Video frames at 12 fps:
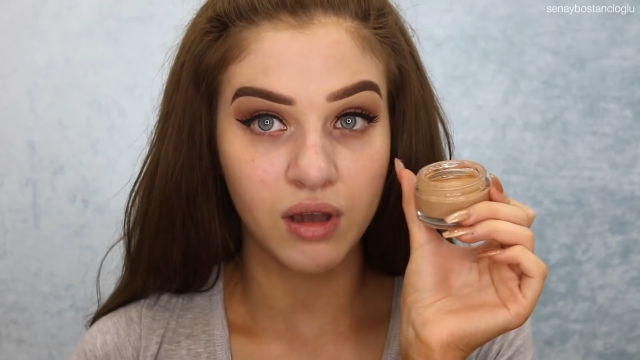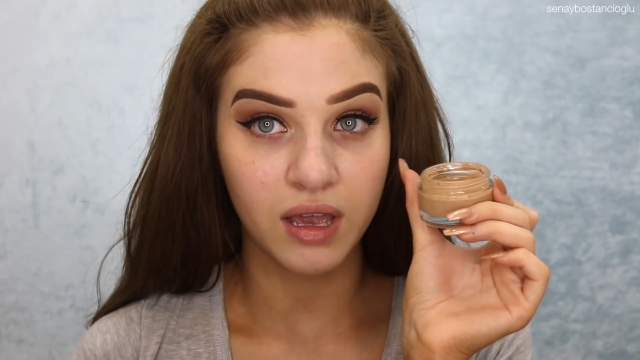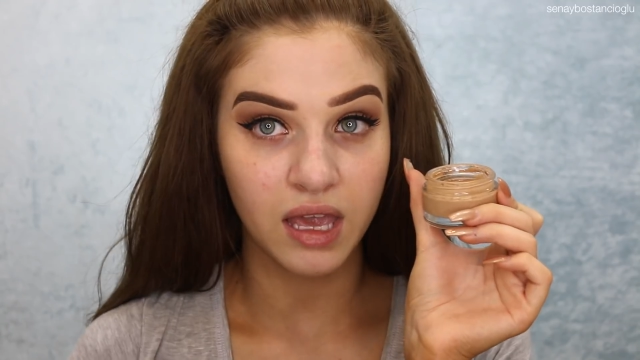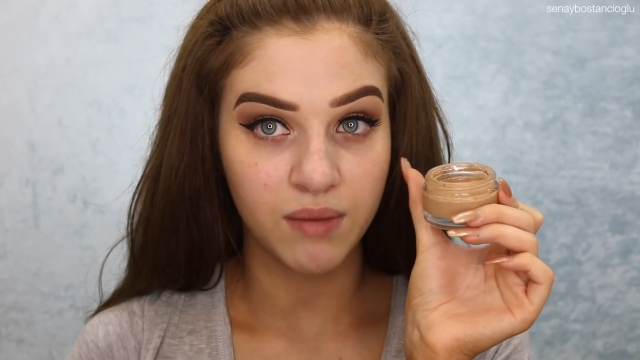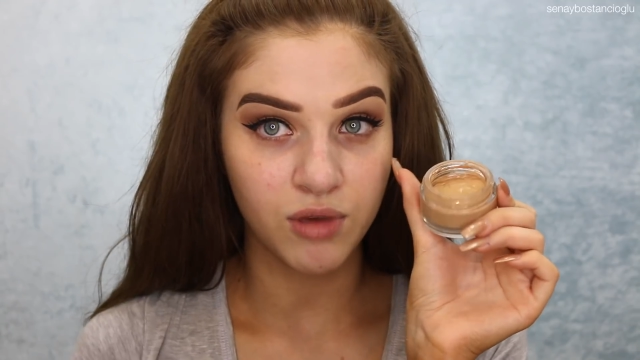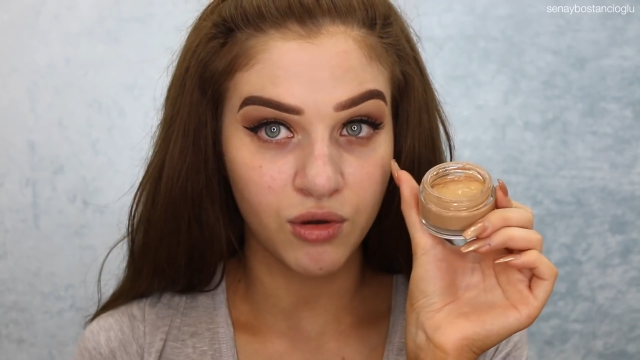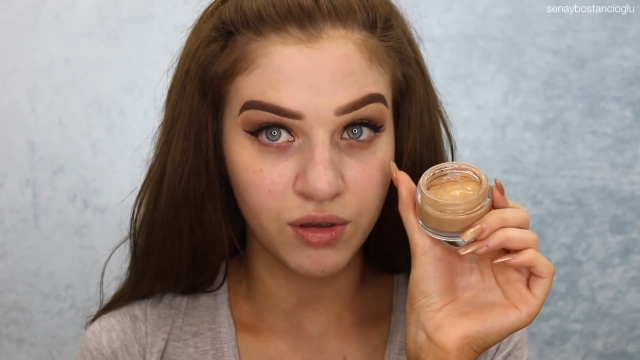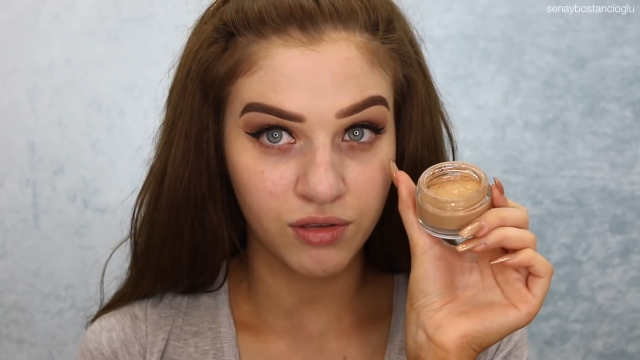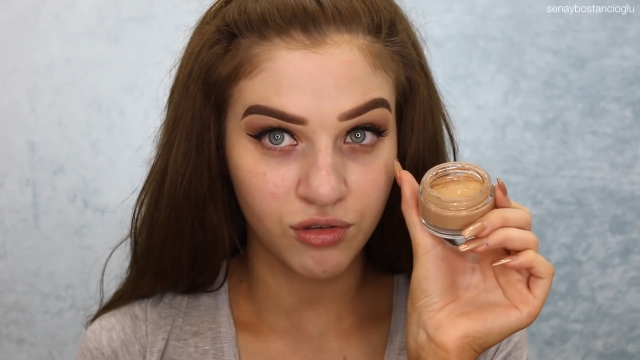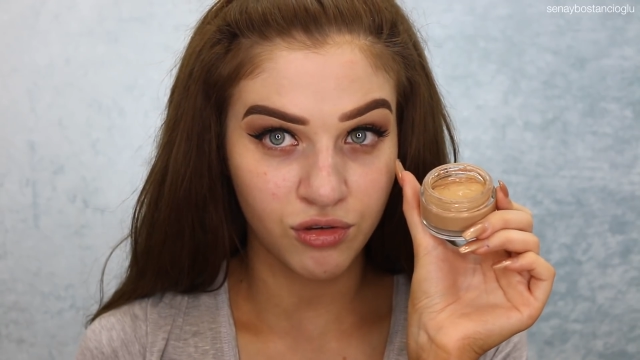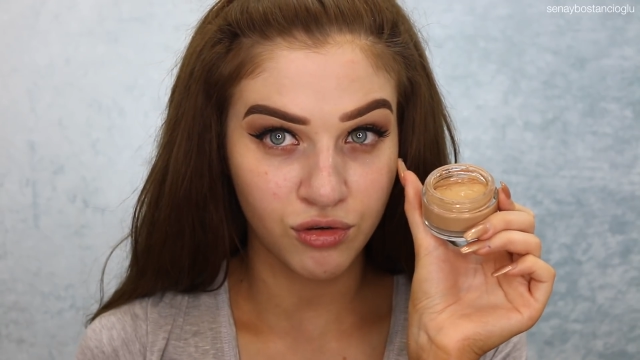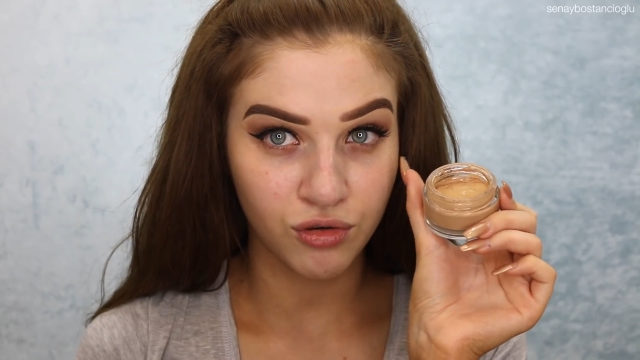I am going
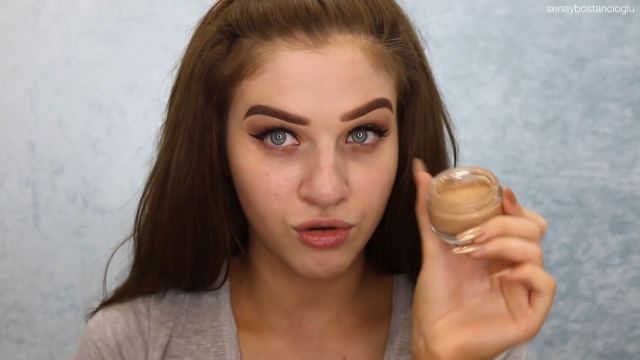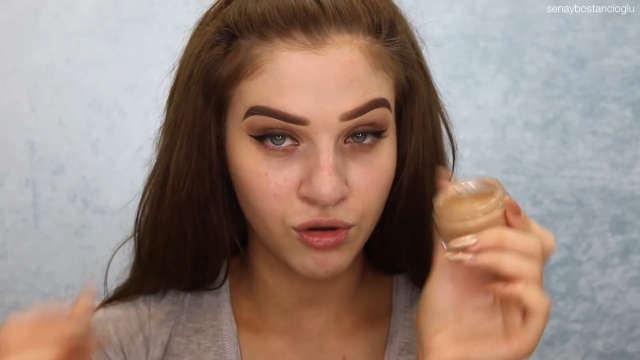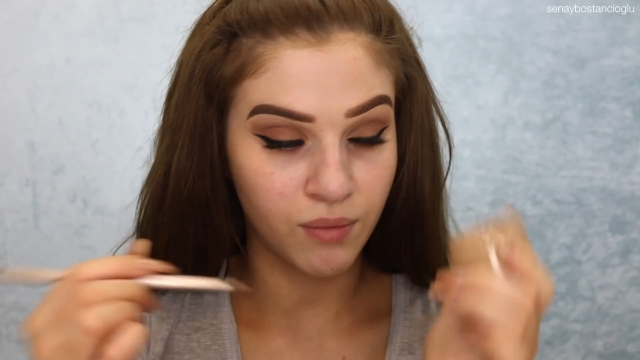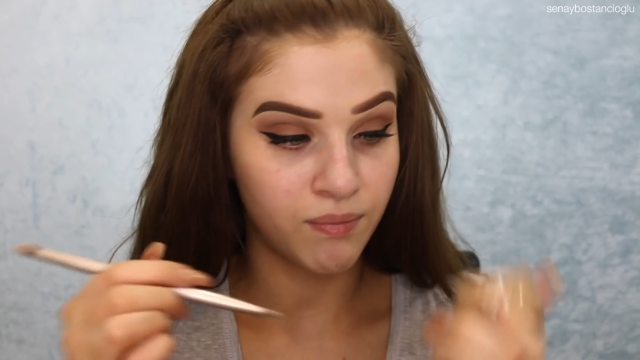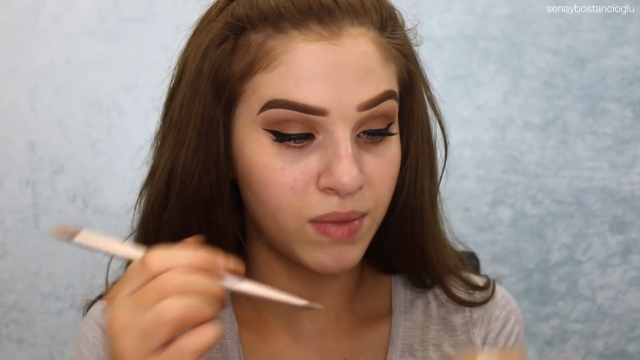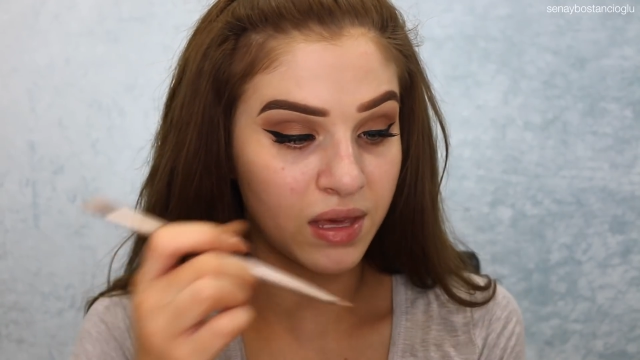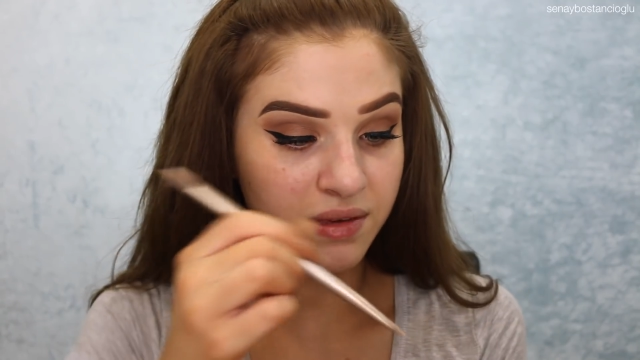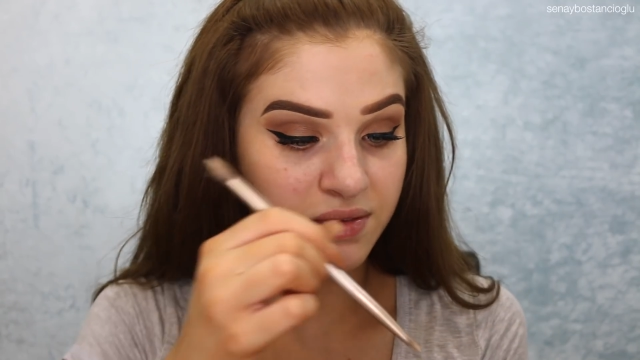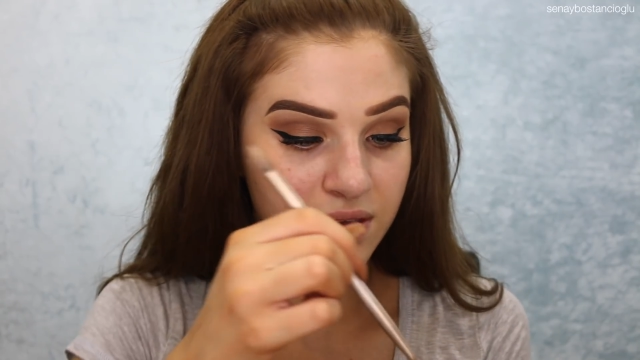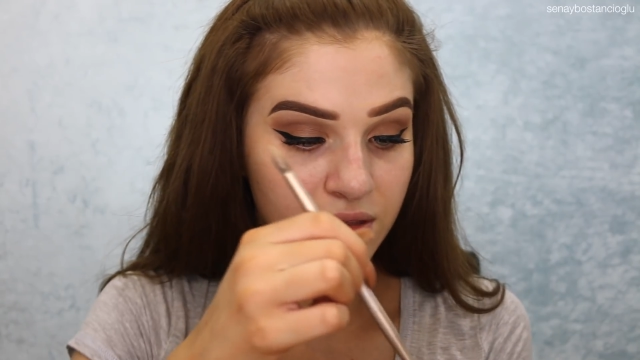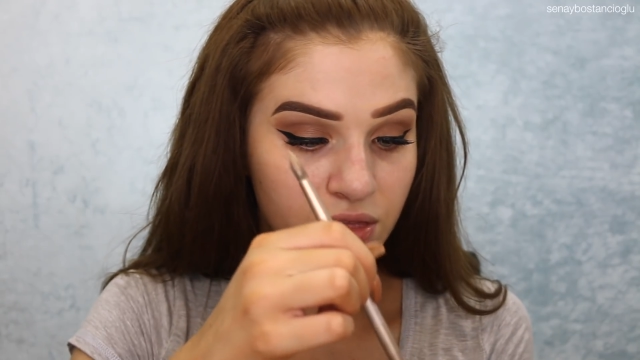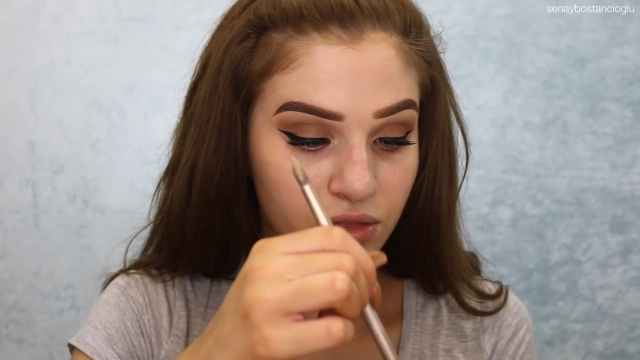to
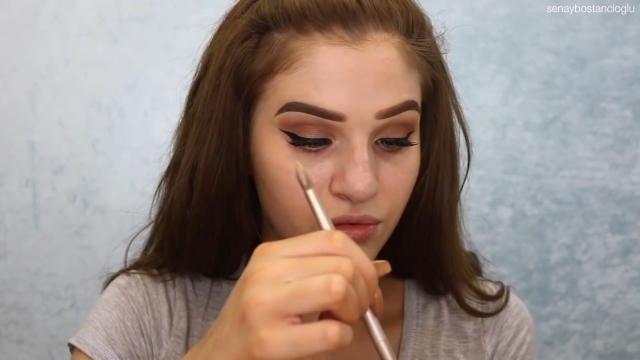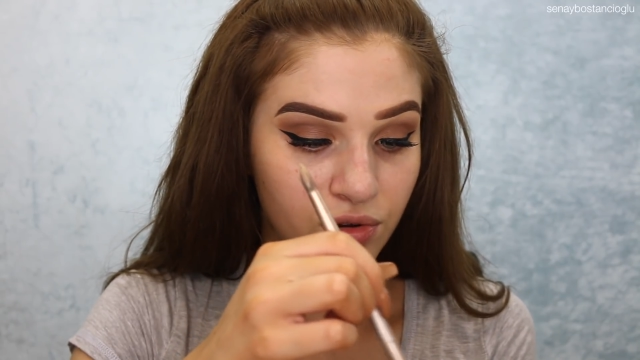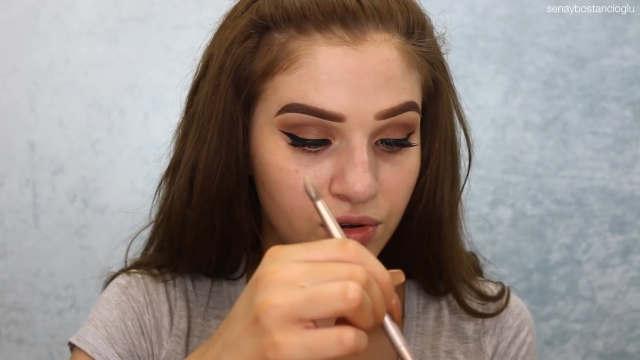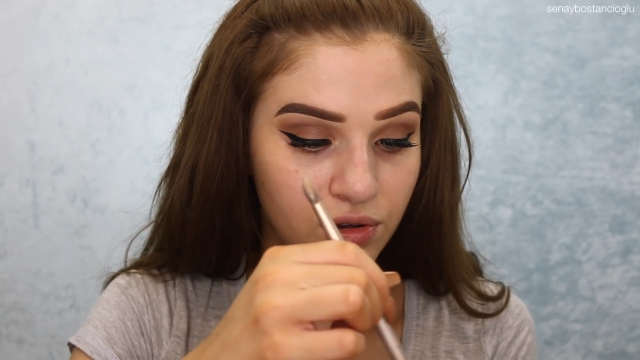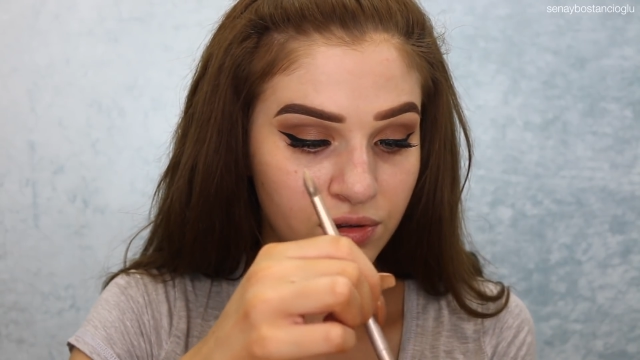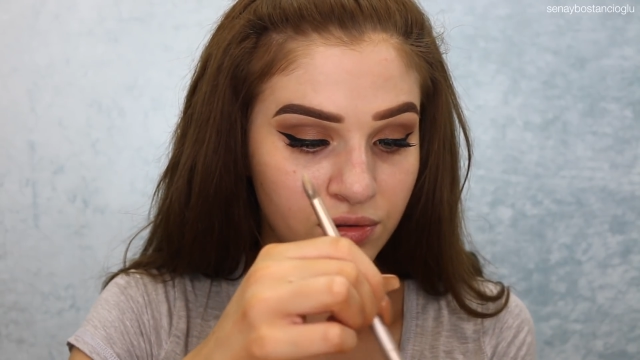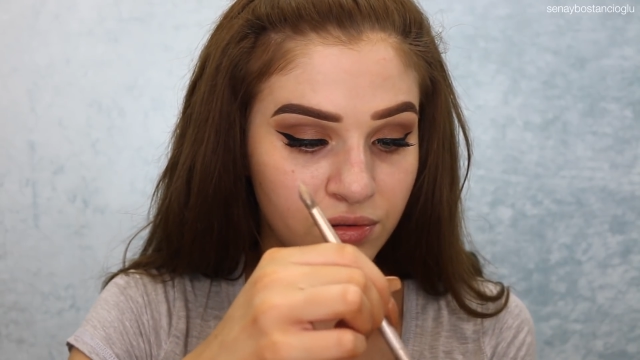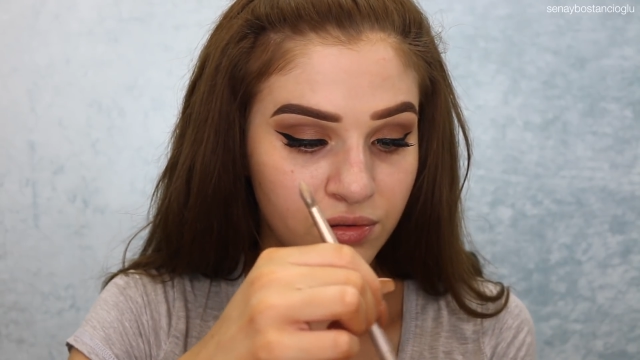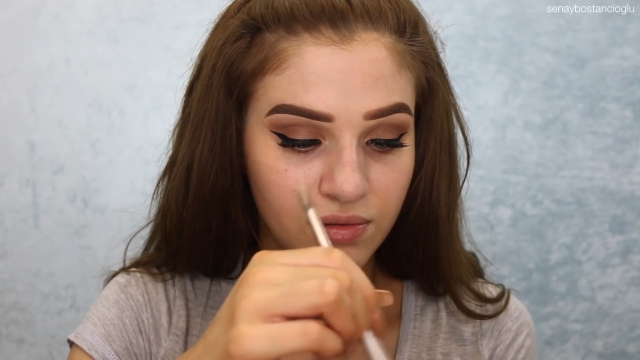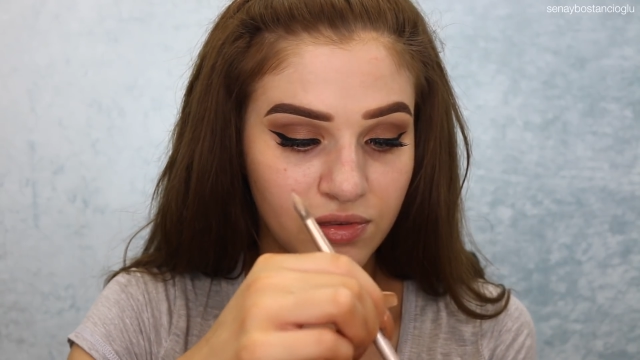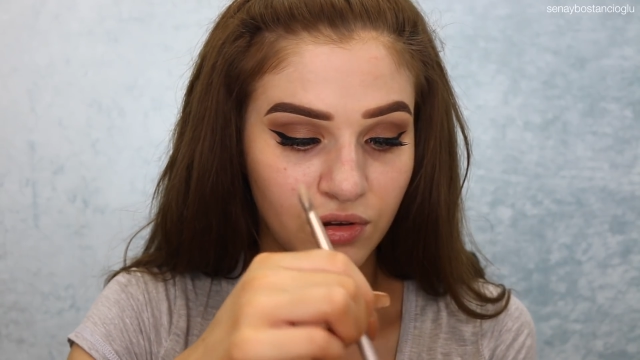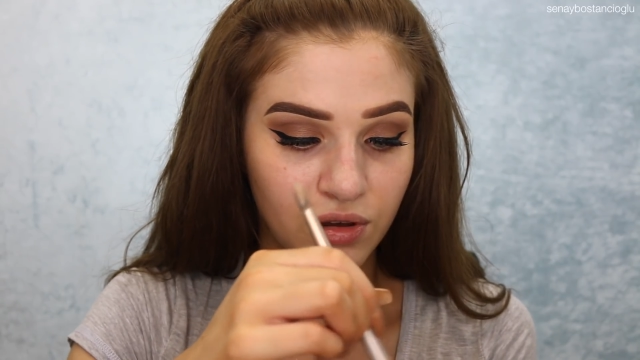mix it through.
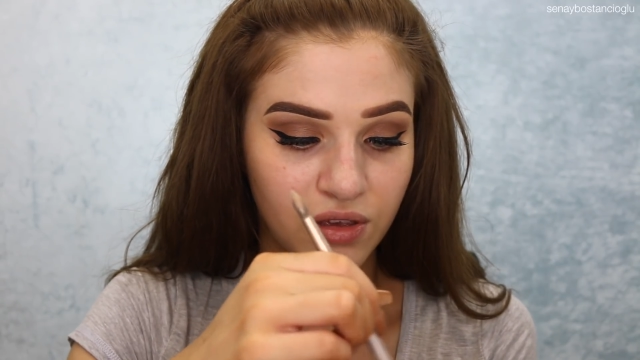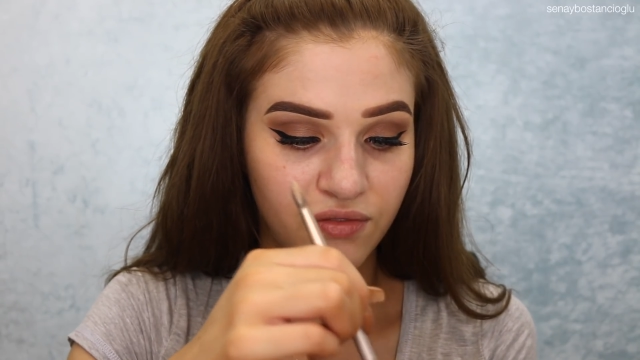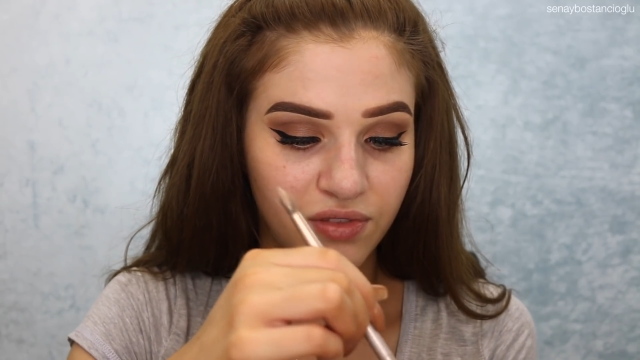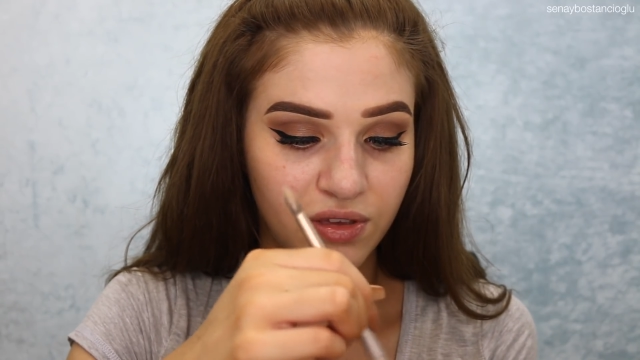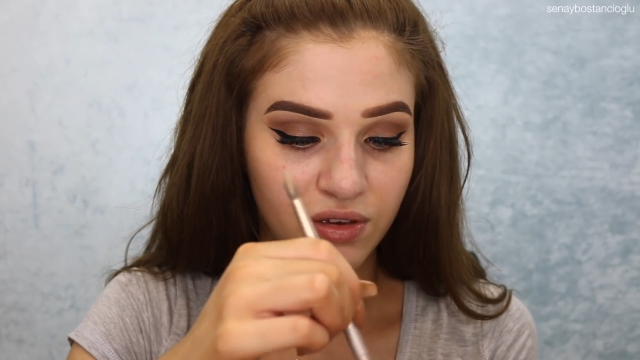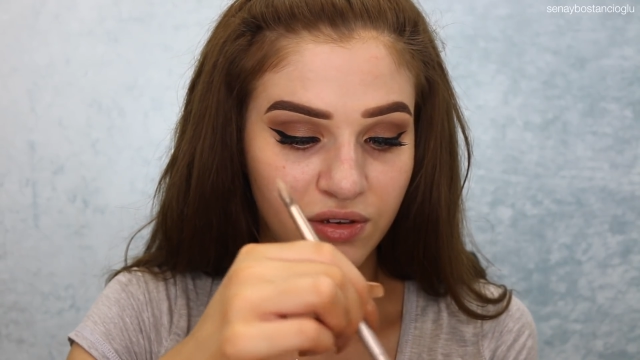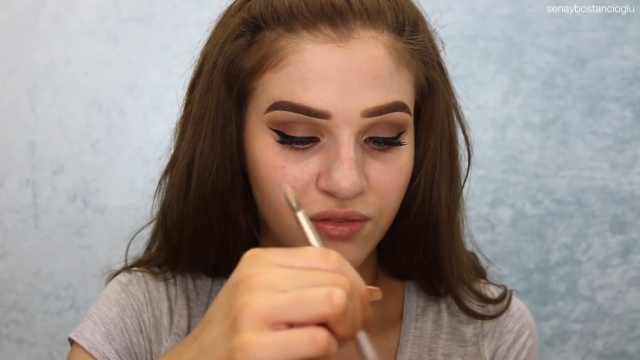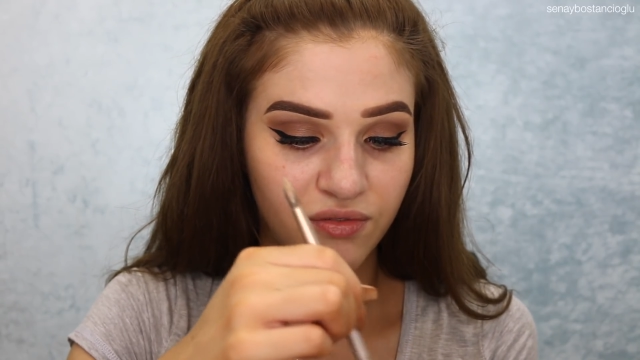So if the